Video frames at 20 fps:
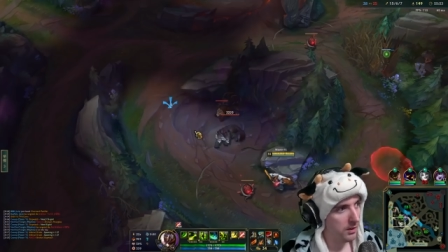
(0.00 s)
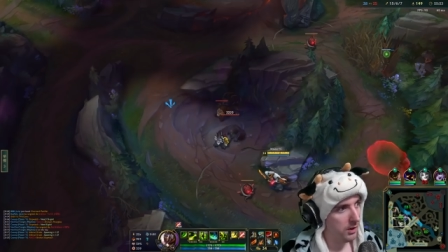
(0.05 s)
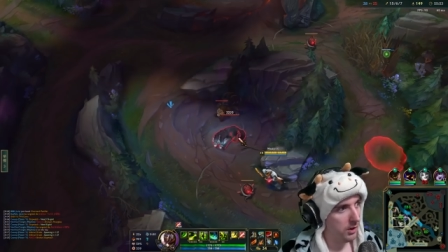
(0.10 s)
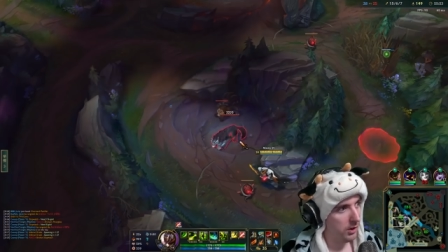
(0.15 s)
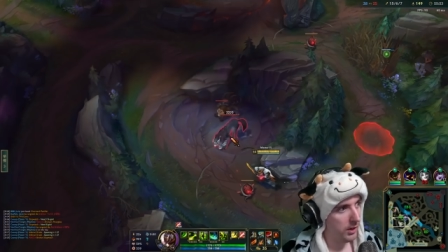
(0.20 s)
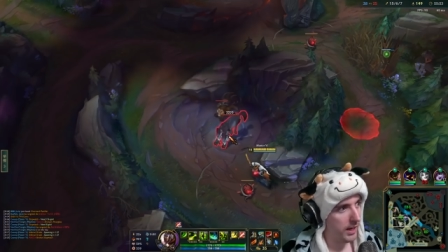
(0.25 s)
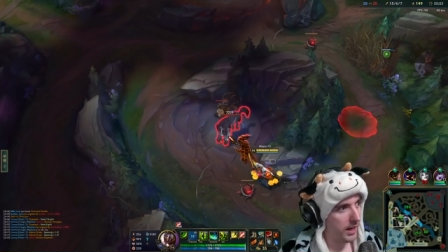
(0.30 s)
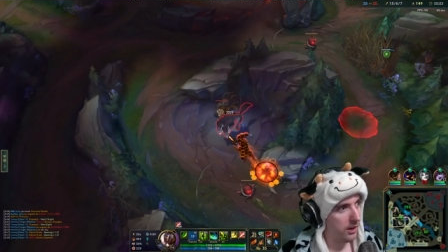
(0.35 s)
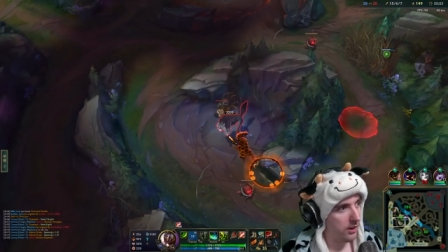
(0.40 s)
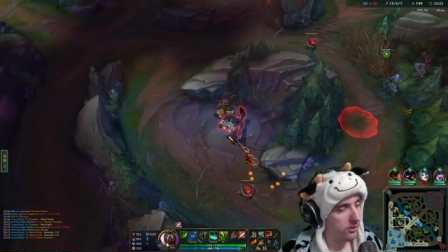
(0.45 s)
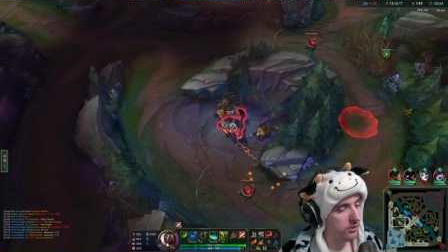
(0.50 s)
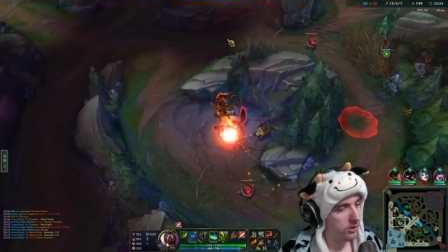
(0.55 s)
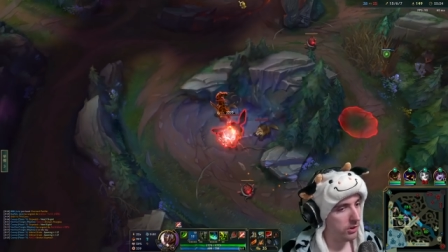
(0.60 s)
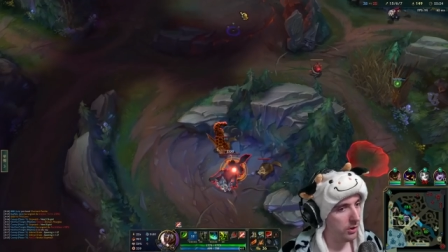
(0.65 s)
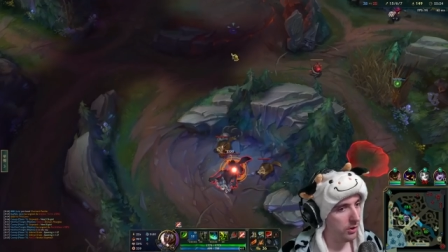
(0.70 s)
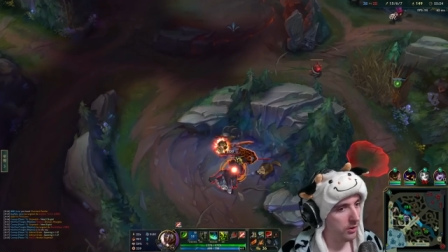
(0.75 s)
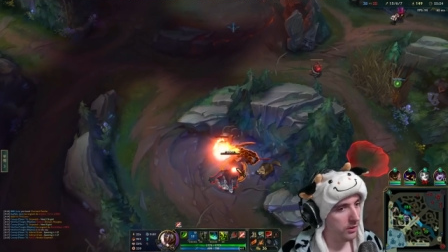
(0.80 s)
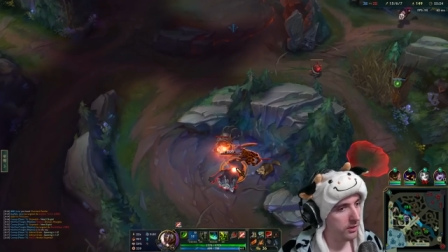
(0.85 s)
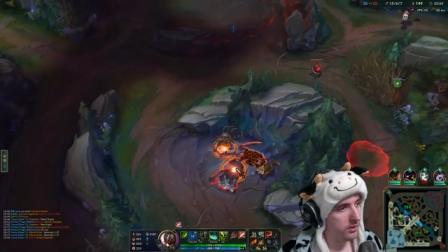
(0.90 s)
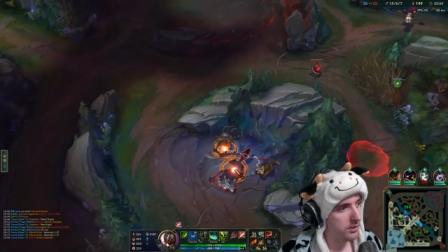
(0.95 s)
Okay,
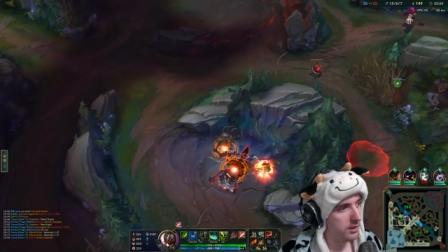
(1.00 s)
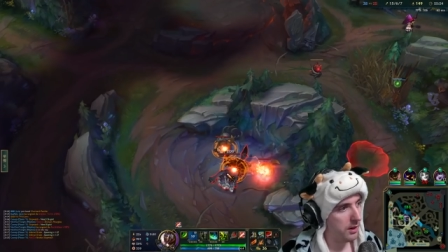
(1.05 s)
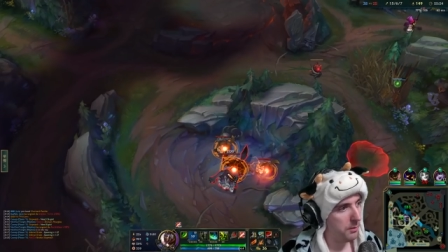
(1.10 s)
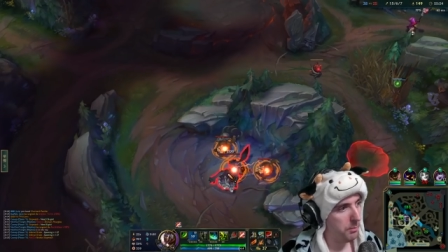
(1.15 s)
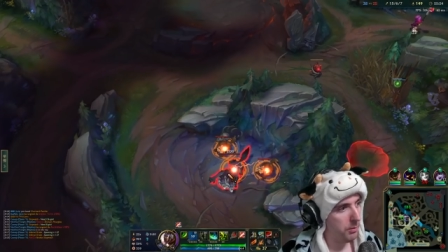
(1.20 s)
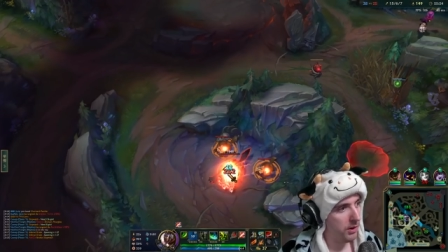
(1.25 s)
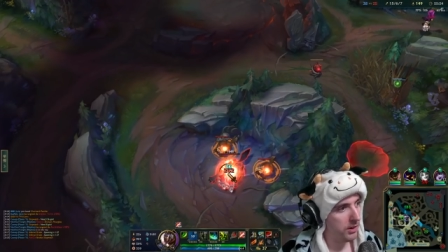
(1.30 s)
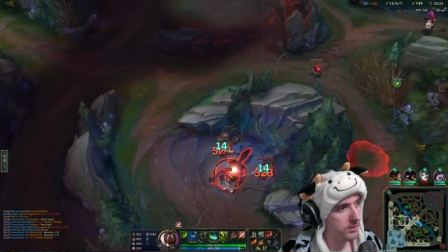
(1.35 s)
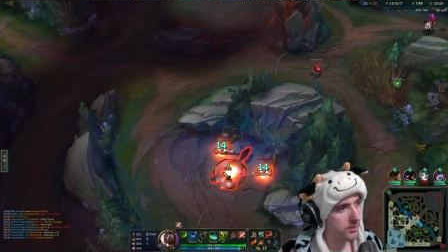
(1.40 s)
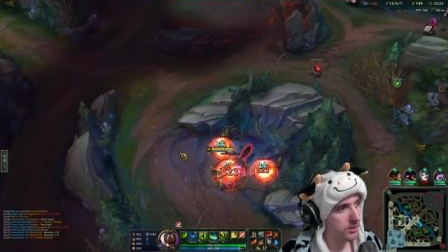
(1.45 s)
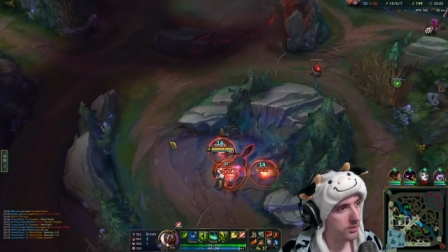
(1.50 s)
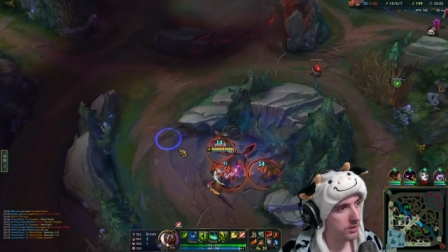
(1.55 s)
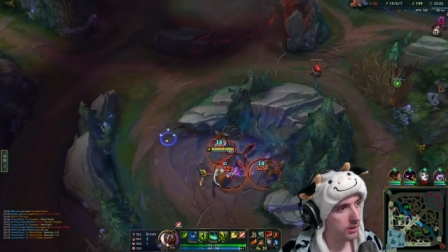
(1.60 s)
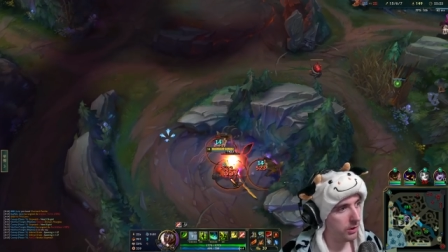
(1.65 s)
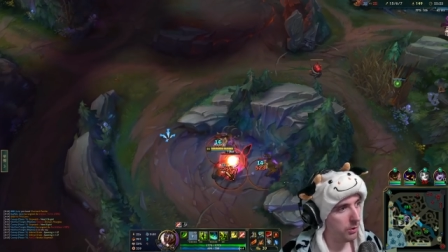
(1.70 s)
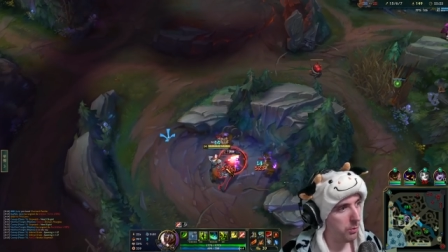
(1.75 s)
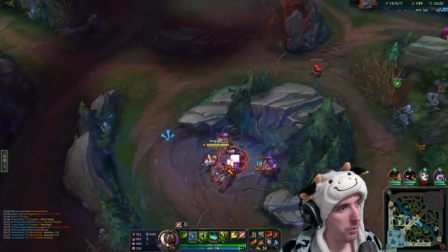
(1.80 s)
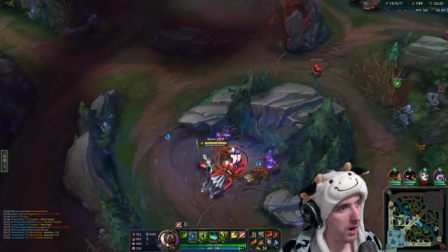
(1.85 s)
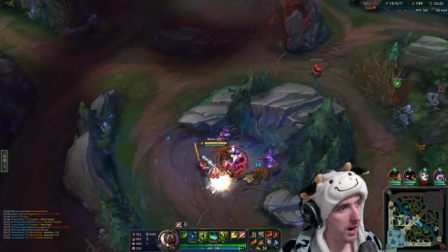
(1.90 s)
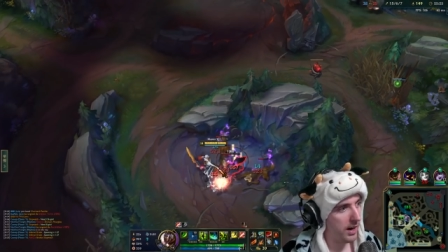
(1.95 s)
so the stopwatch is
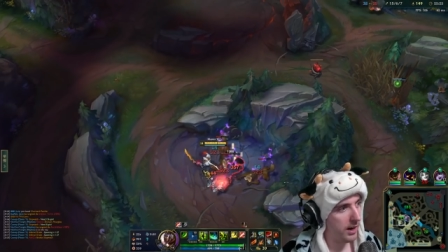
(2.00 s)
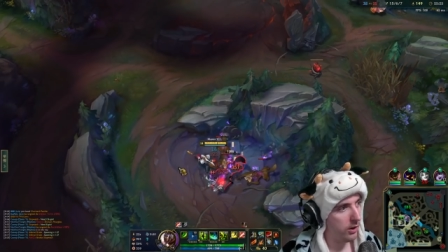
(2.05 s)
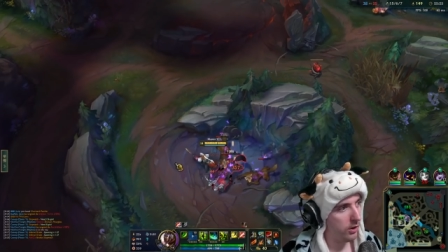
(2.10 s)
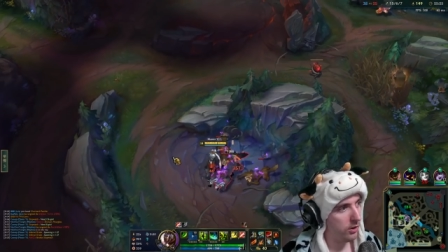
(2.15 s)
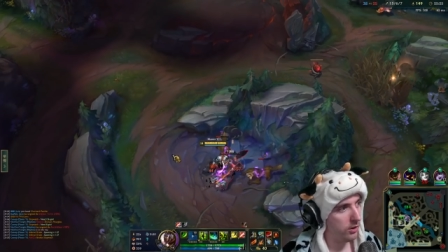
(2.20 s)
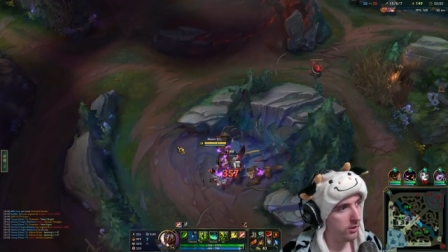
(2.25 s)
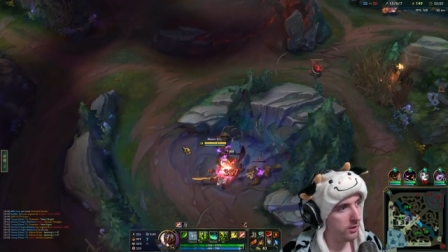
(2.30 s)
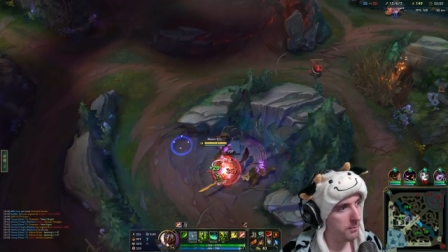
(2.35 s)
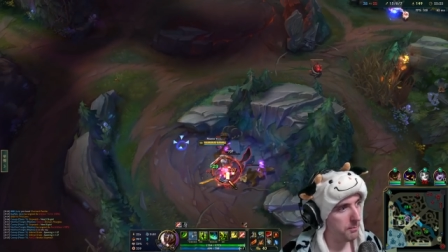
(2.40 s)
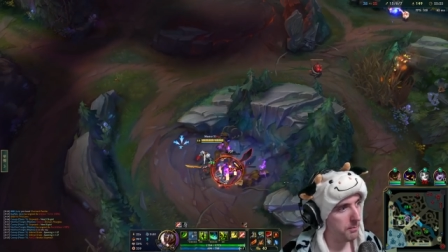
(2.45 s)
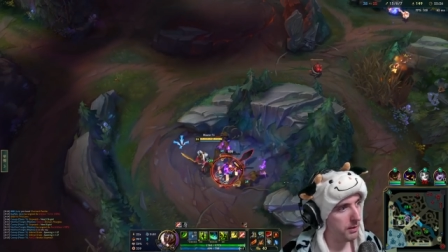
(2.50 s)
acquired,